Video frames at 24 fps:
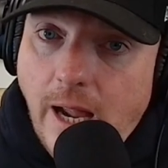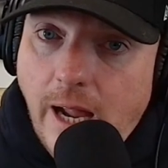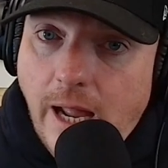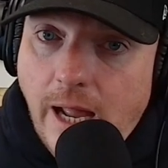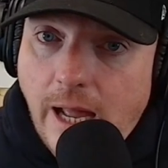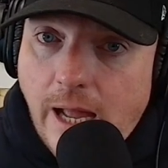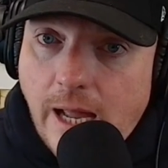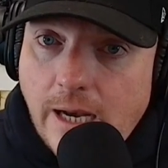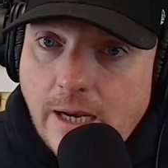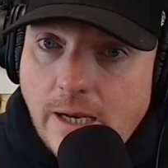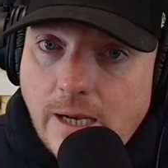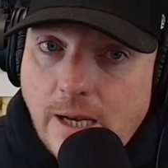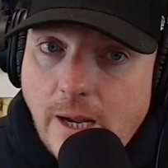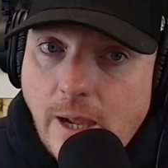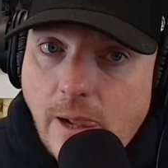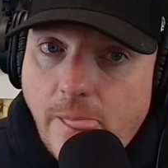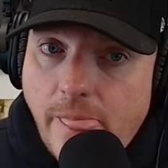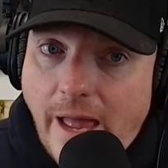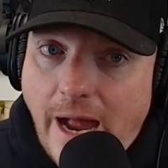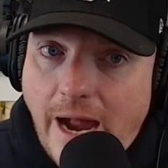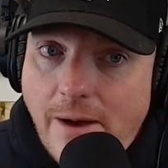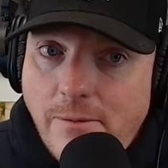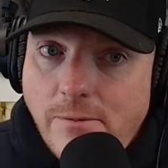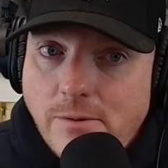And
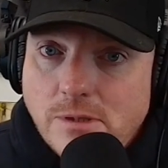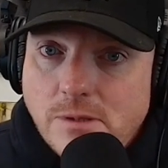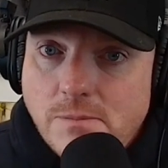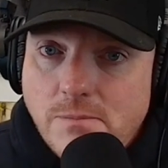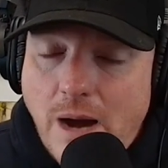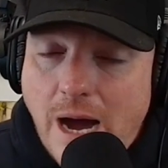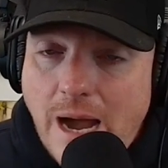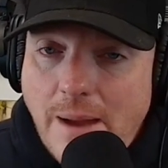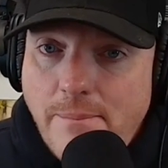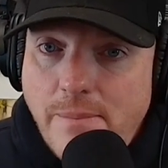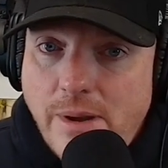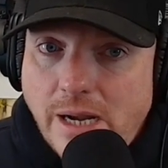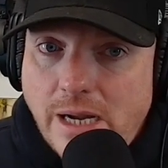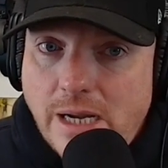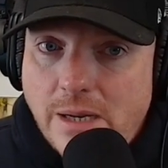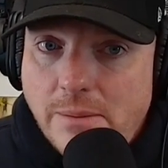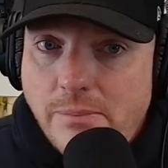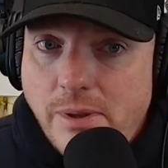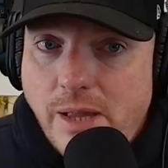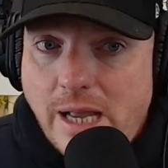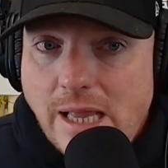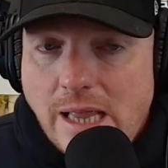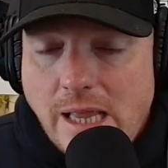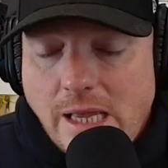that was my big
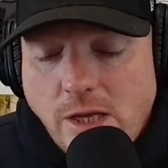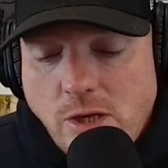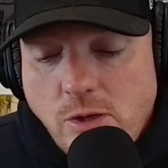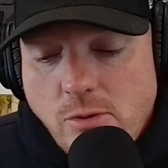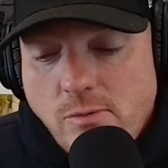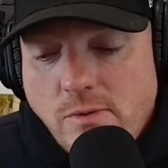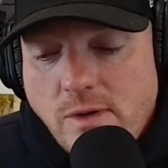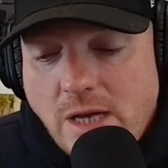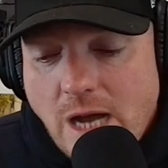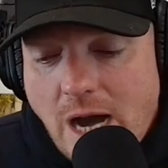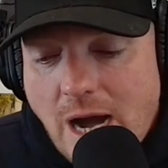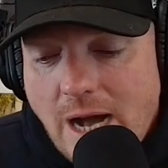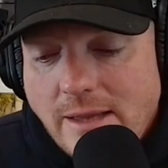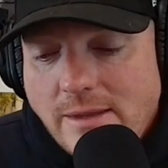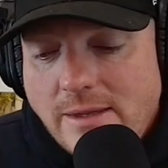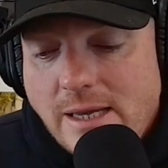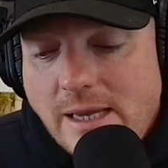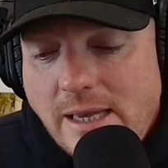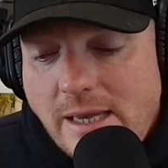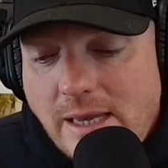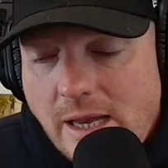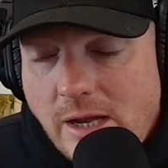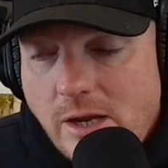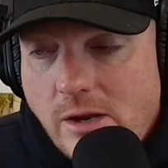complaint. Like you got
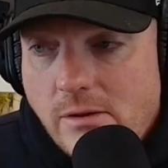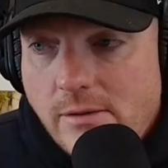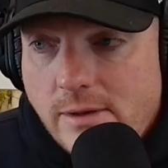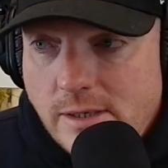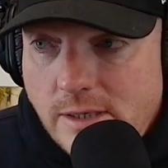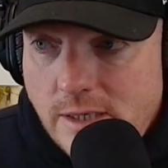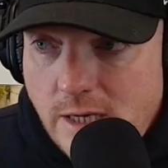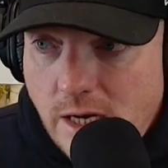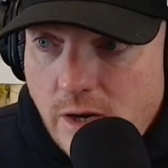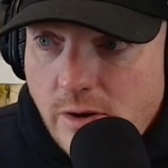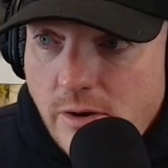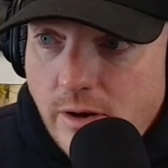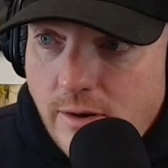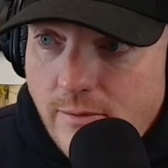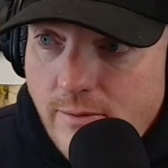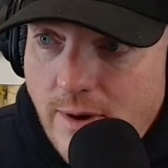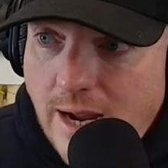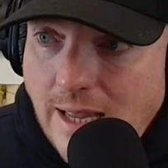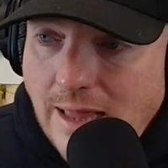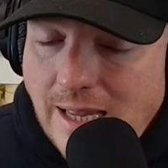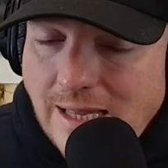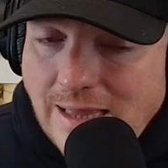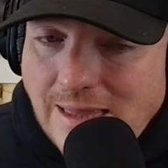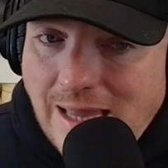to get your interior
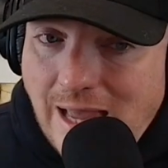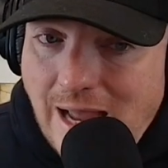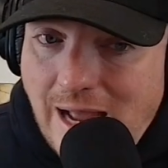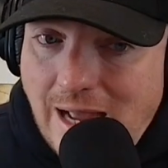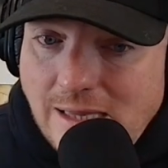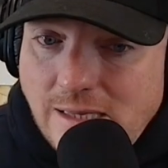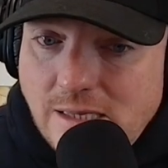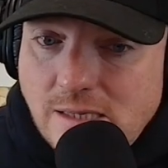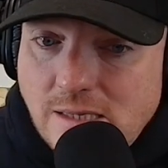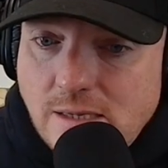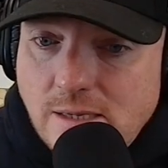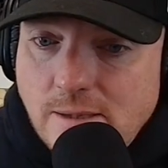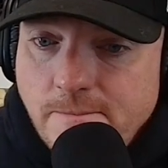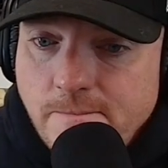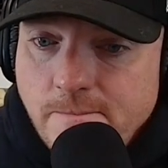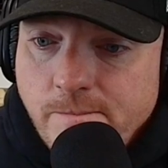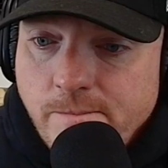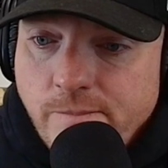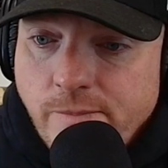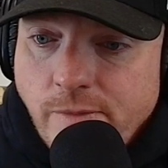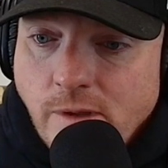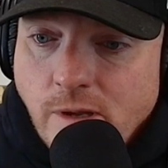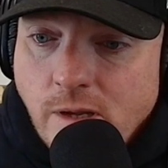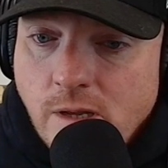right. Like that's
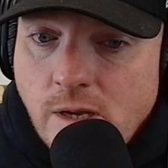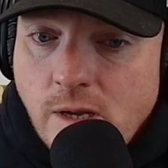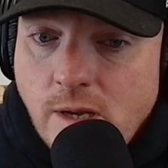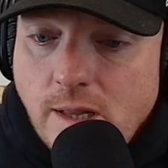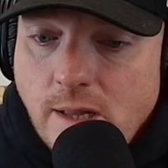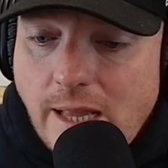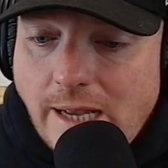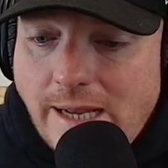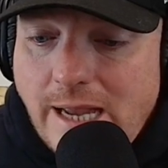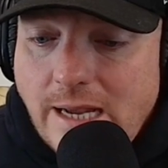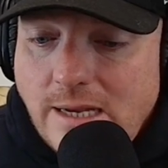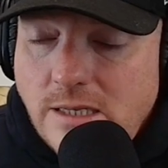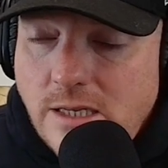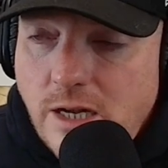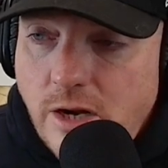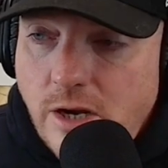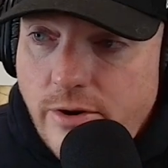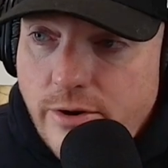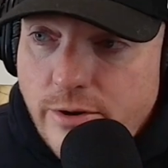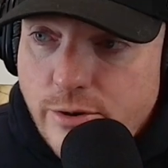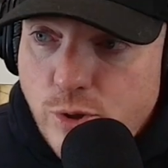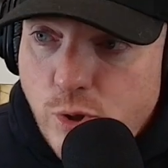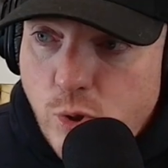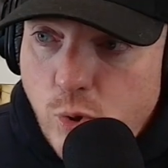like
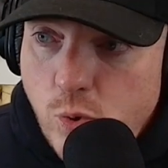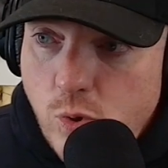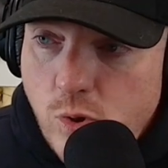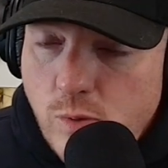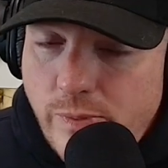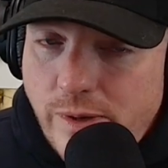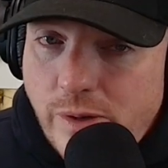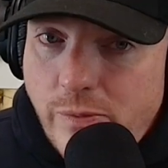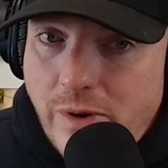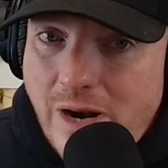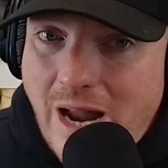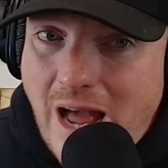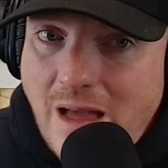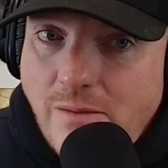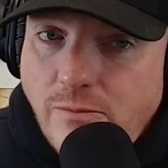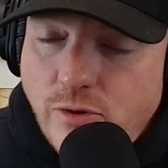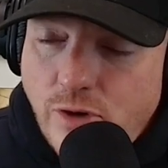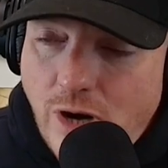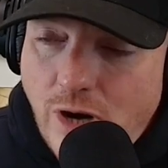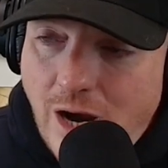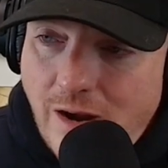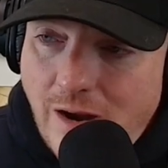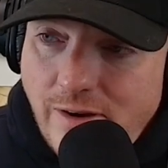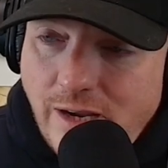exterior is cool, but when
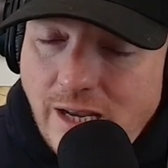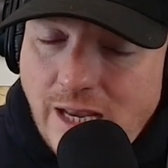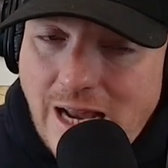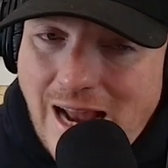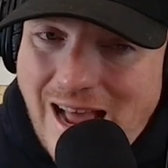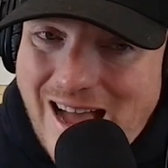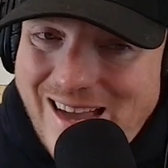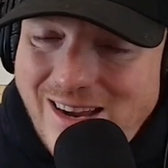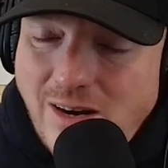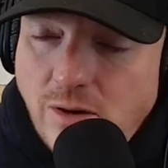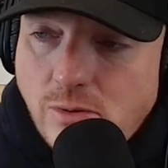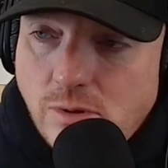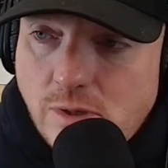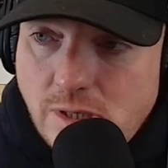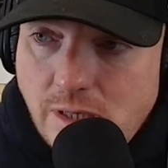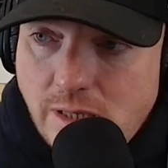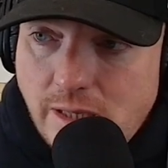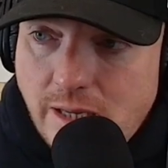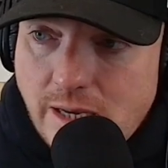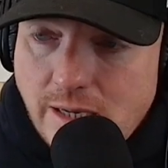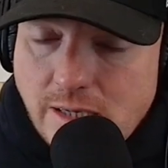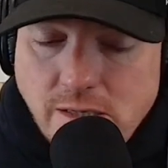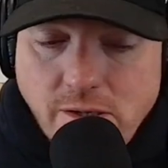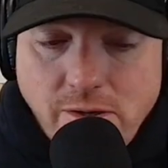I'm driving it, I don't see
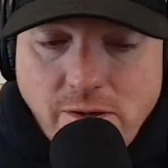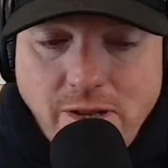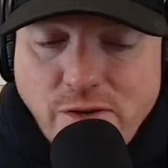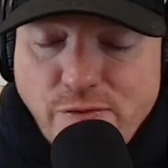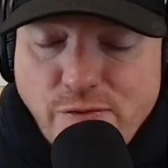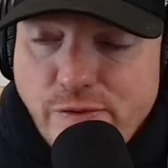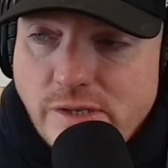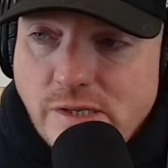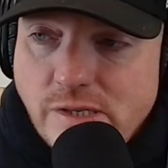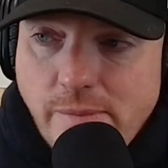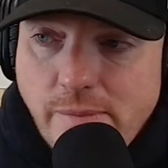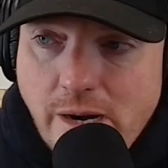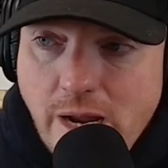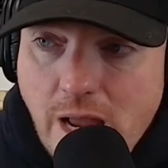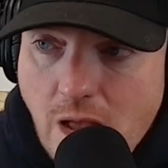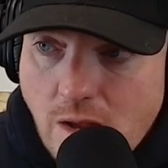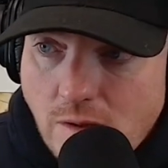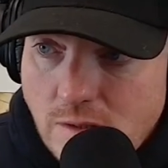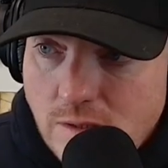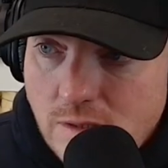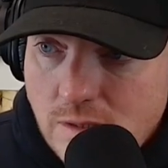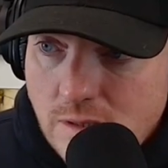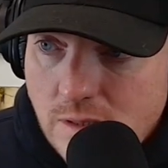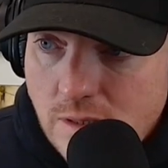the exterior. That's for somebody
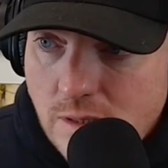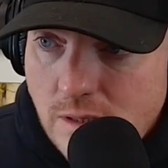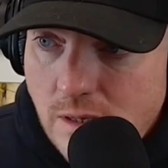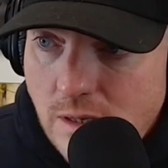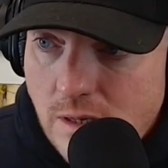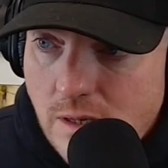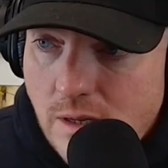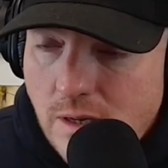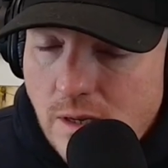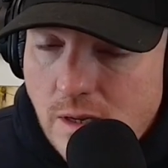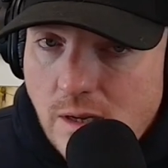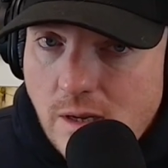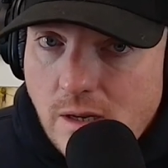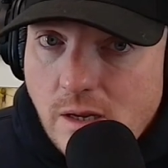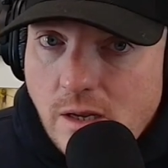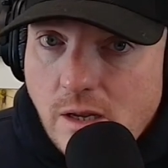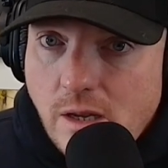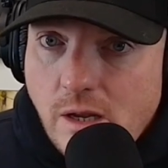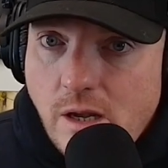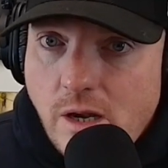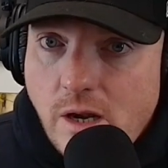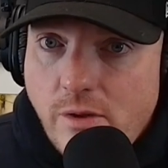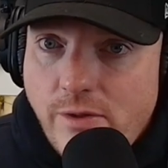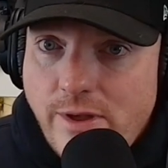else.
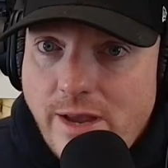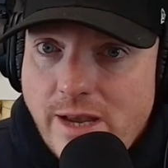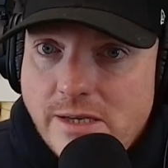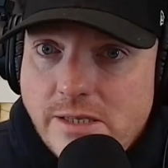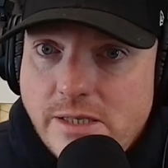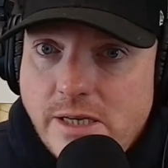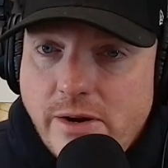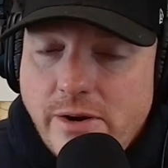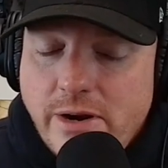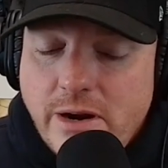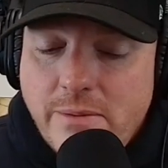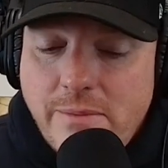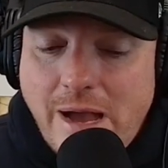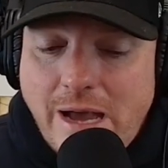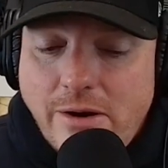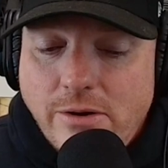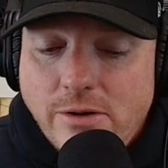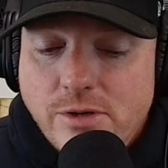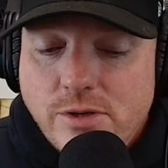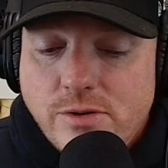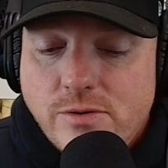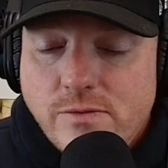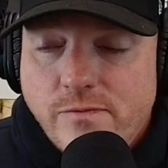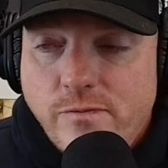Exactly. You know, the exterior
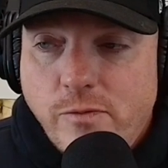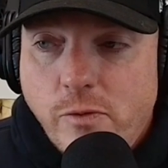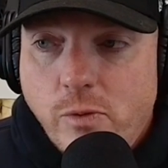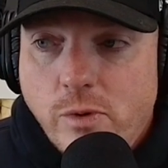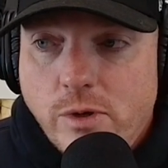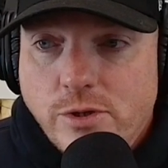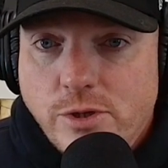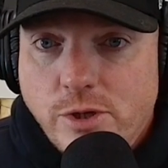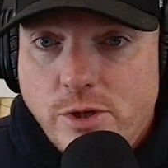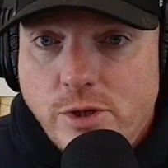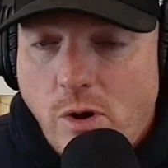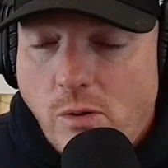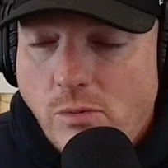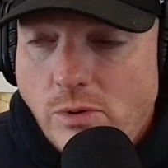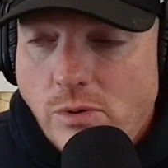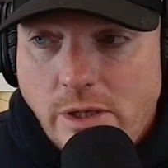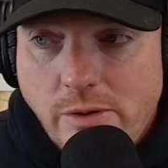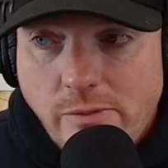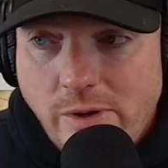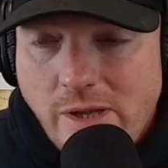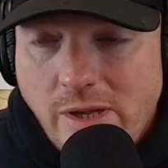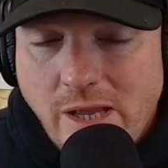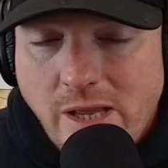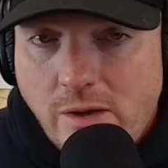matters for two
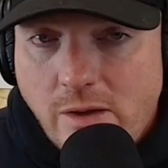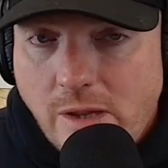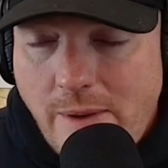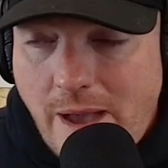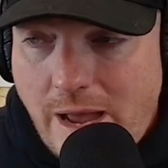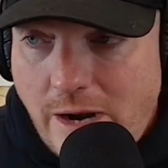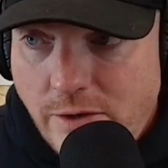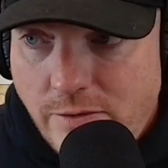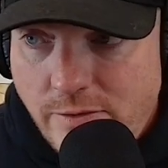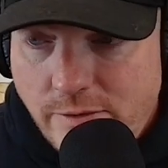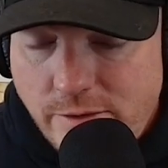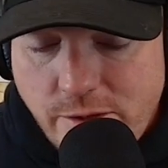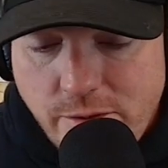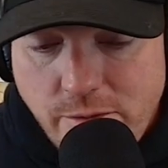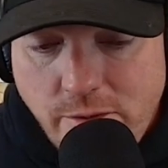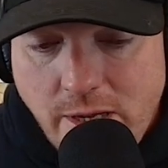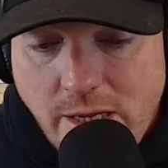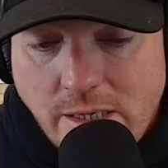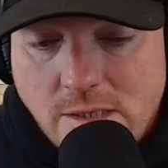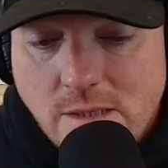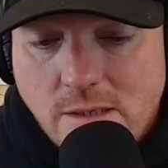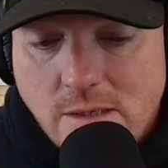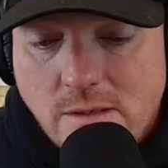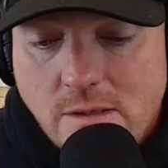only, really only matters for two
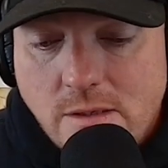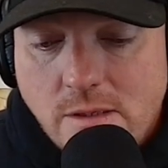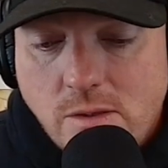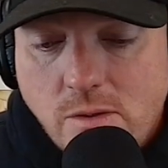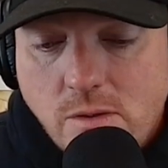things.